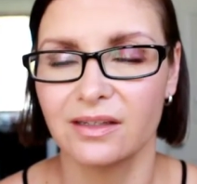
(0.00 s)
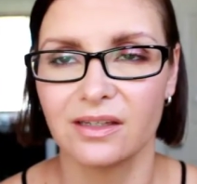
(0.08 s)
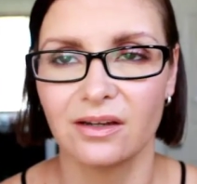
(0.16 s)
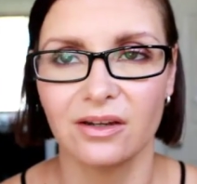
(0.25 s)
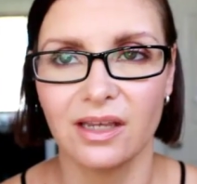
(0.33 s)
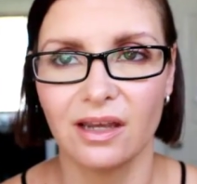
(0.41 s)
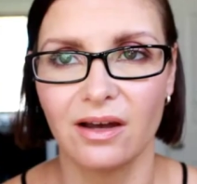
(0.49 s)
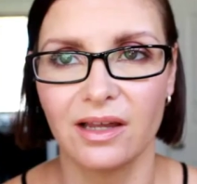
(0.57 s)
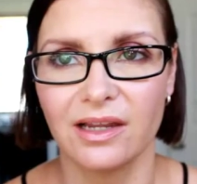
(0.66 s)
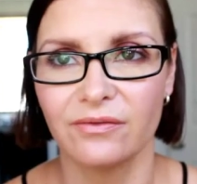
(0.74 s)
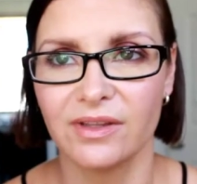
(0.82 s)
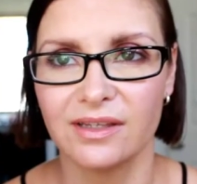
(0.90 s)
So yeah,
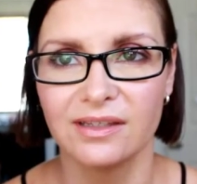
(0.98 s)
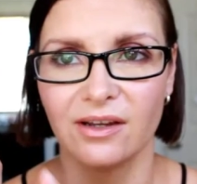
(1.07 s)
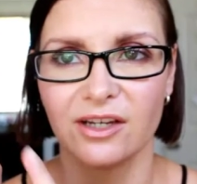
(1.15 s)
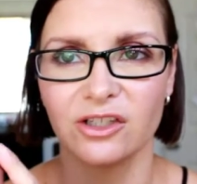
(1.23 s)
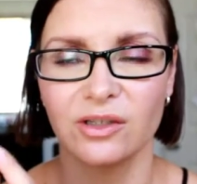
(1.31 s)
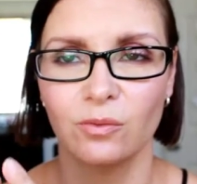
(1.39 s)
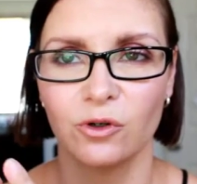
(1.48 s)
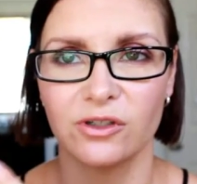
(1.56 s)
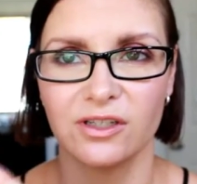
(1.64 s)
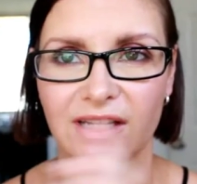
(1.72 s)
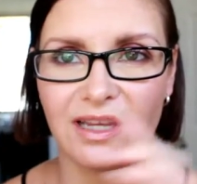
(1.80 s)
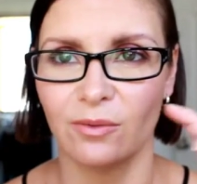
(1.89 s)
I love this. I actually want
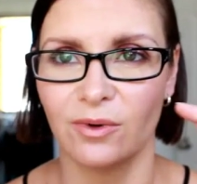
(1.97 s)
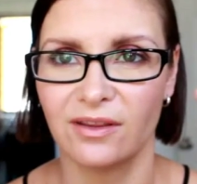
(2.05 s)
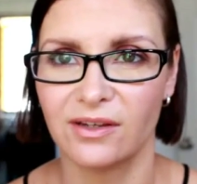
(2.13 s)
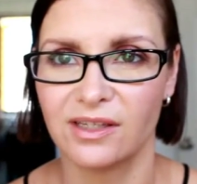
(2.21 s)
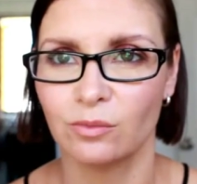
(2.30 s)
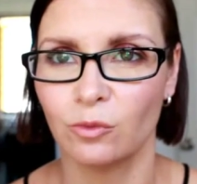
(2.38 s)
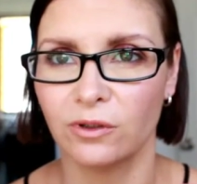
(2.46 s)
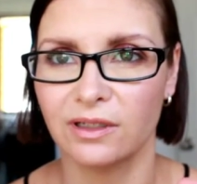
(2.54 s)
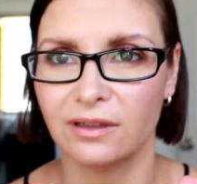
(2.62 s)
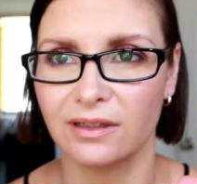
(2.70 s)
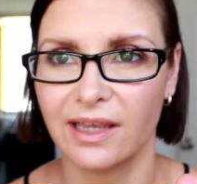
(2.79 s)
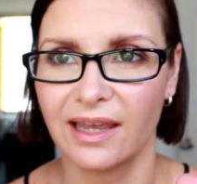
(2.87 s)
to get one of those small
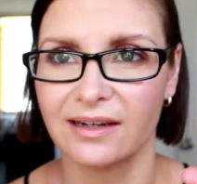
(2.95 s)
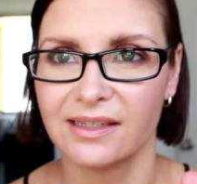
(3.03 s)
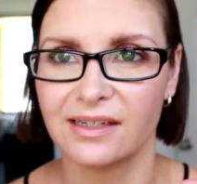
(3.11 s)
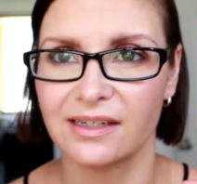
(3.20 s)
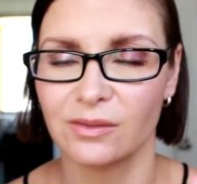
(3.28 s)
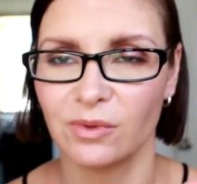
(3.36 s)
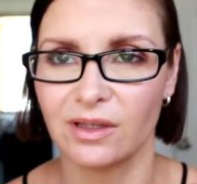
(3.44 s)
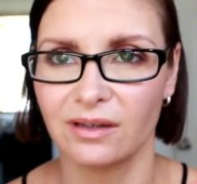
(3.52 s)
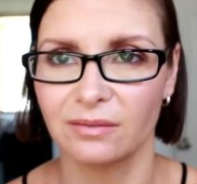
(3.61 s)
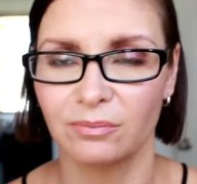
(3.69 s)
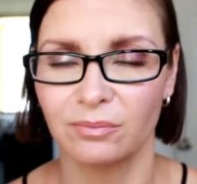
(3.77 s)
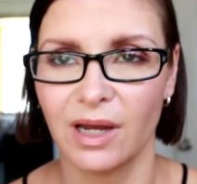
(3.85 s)
little canisters with
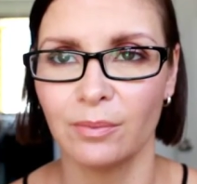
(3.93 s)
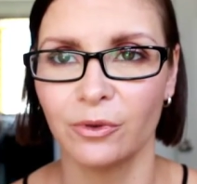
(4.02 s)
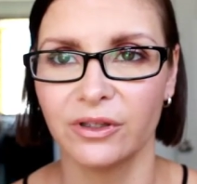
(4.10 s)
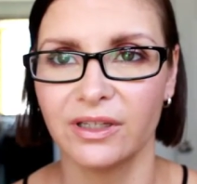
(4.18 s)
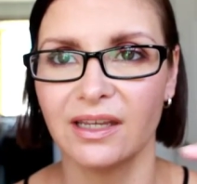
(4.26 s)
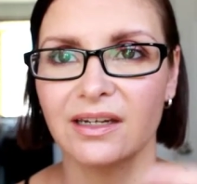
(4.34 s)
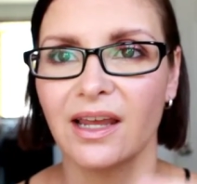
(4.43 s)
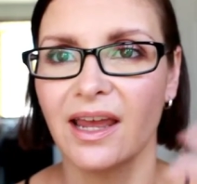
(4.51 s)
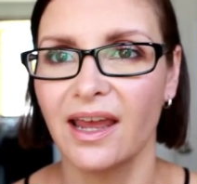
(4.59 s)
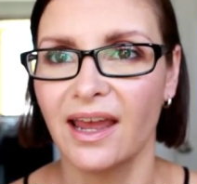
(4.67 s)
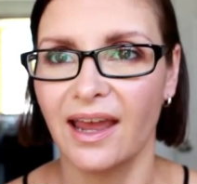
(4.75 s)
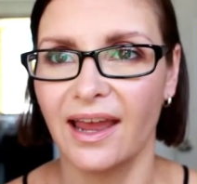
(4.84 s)
a pump on the end
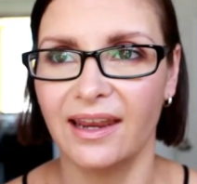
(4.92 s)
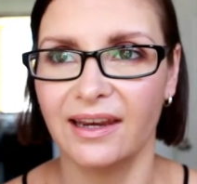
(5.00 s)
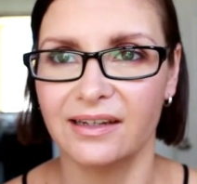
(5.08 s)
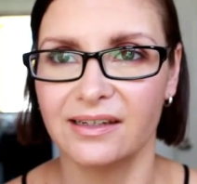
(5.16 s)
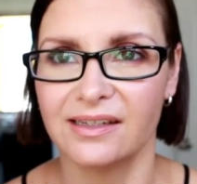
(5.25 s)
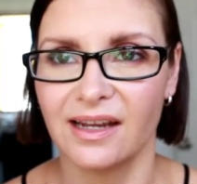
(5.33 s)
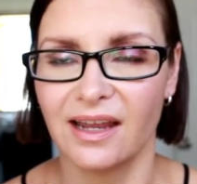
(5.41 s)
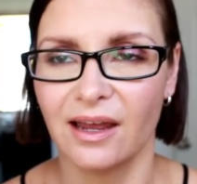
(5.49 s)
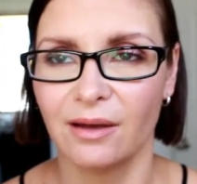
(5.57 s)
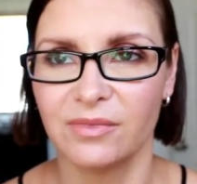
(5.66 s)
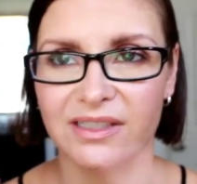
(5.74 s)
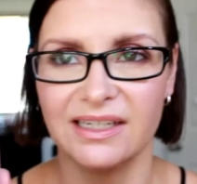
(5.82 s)
and
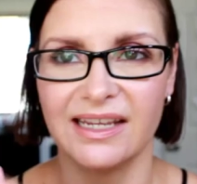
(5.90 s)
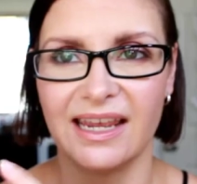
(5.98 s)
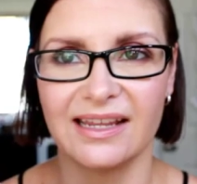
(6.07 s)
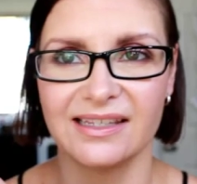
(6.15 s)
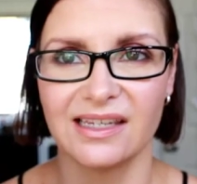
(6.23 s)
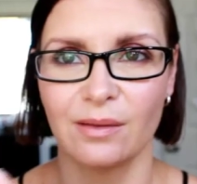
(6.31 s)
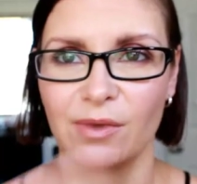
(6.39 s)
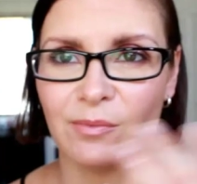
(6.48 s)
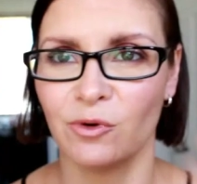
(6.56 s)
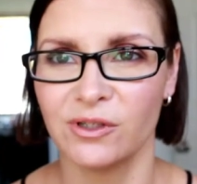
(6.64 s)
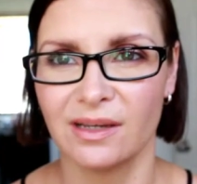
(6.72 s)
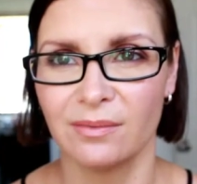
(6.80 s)
decant some and
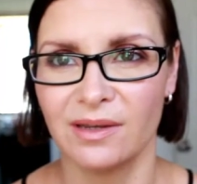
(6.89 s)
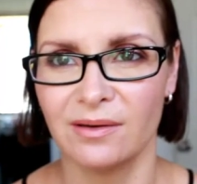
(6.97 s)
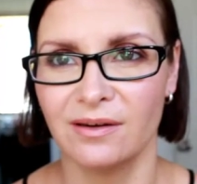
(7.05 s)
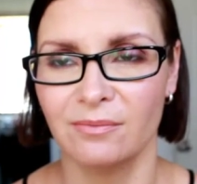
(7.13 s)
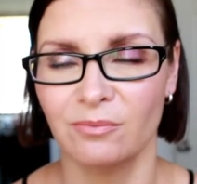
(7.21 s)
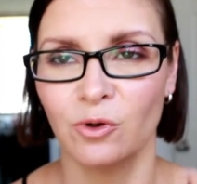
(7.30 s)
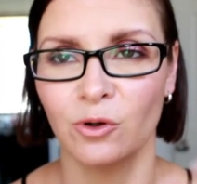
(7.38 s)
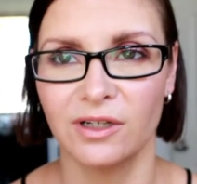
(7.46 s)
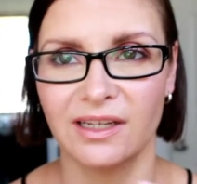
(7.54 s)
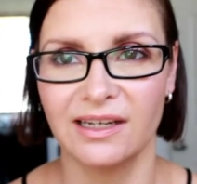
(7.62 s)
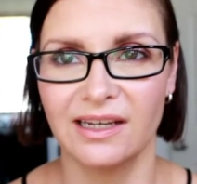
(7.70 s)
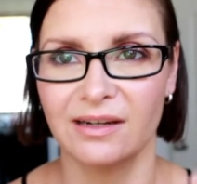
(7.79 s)
put
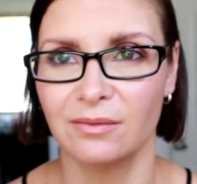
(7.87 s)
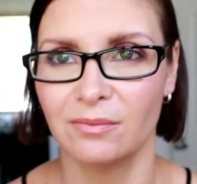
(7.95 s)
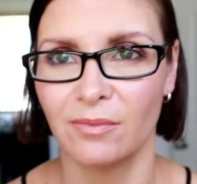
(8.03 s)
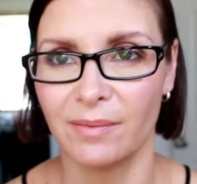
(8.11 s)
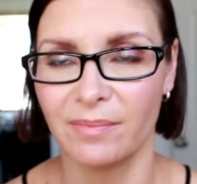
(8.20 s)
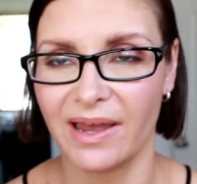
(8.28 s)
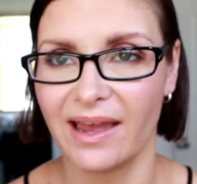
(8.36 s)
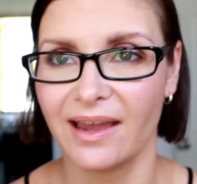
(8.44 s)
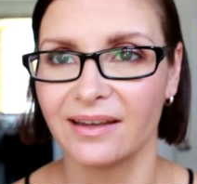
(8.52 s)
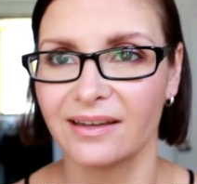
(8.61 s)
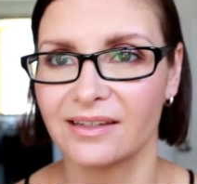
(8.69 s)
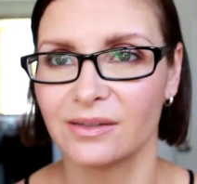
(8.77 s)
it in my
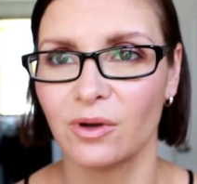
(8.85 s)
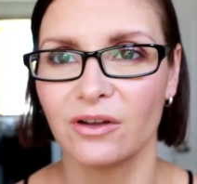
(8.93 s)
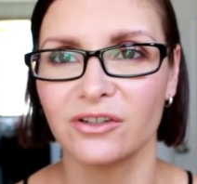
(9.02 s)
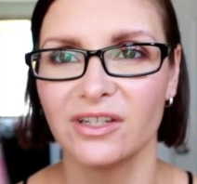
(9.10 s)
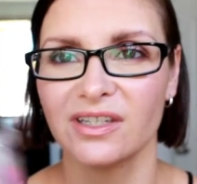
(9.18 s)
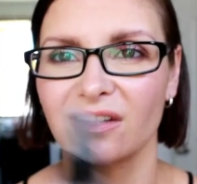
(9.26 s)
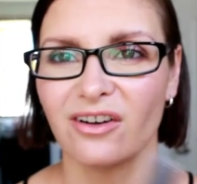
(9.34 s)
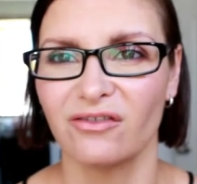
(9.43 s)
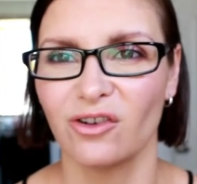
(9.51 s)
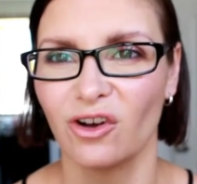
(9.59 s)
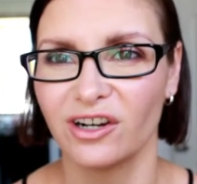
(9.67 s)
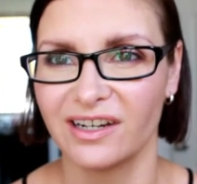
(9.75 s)
bag as well, just so that
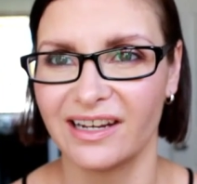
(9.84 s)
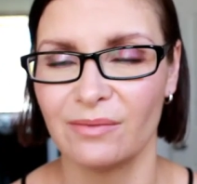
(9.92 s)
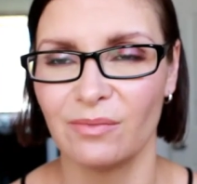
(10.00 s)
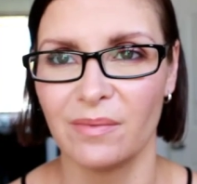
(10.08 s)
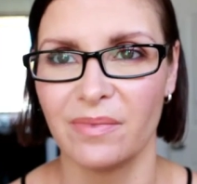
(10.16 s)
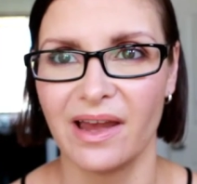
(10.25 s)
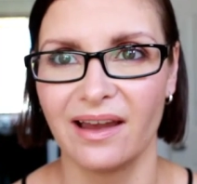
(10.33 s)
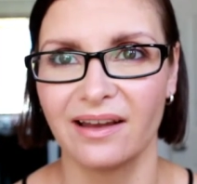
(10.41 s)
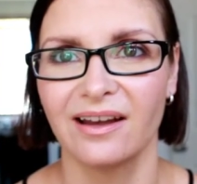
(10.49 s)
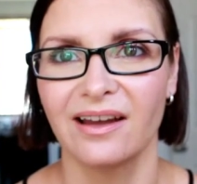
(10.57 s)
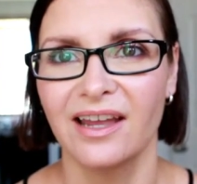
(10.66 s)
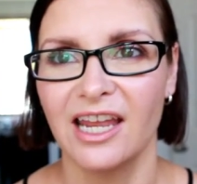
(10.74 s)
I've got it in my bag
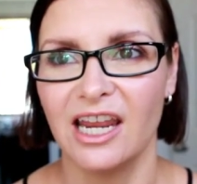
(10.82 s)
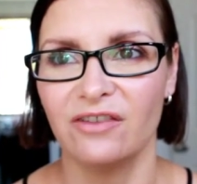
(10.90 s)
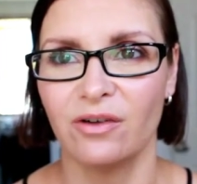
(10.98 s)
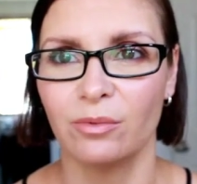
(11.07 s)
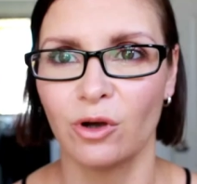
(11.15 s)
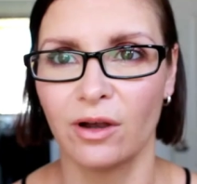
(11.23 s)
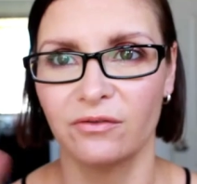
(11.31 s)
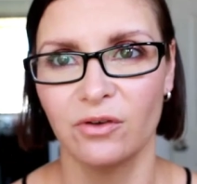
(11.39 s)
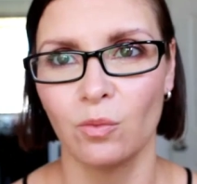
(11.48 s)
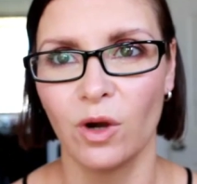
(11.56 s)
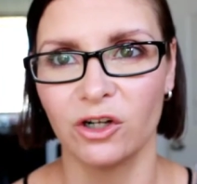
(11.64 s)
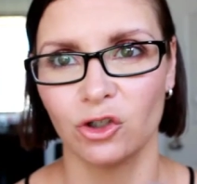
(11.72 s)
if I'm going
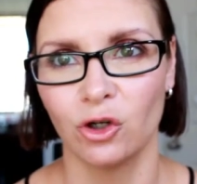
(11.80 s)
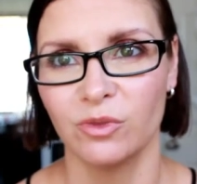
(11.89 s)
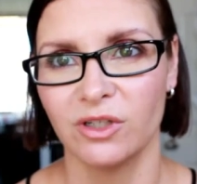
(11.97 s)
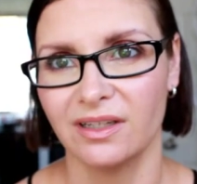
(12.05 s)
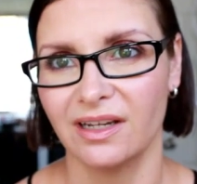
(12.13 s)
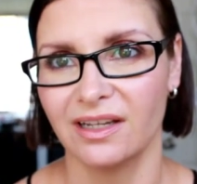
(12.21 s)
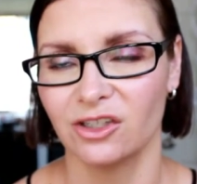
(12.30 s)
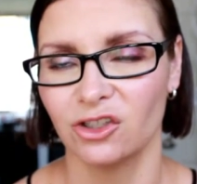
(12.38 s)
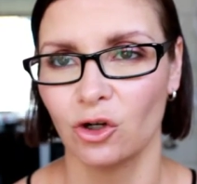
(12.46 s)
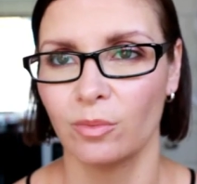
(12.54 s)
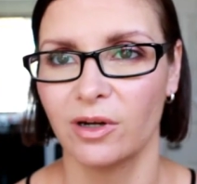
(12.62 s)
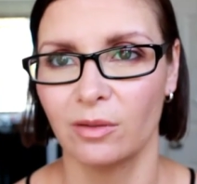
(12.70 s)
from one job to the next
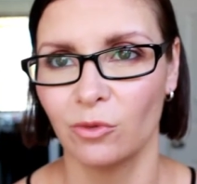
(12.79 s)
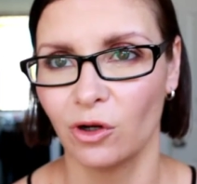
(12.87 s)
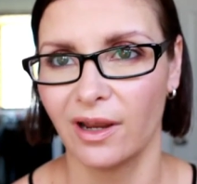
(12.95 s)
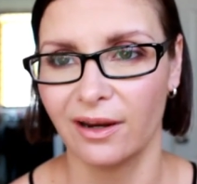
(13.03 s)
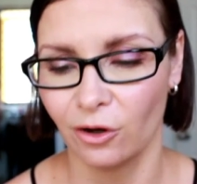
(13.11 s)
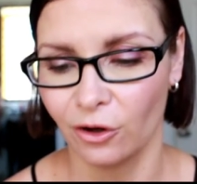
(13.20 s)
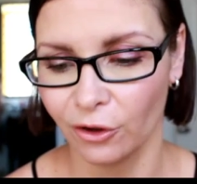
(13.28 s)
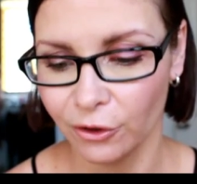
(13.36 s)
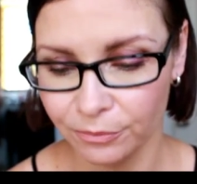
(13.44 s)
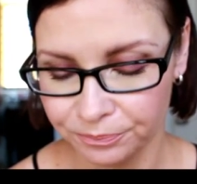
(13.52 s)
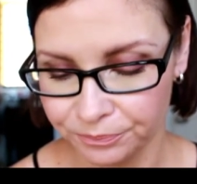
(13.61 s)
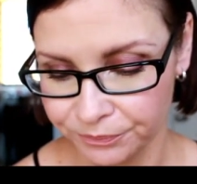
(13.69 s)
job and I'm not at home.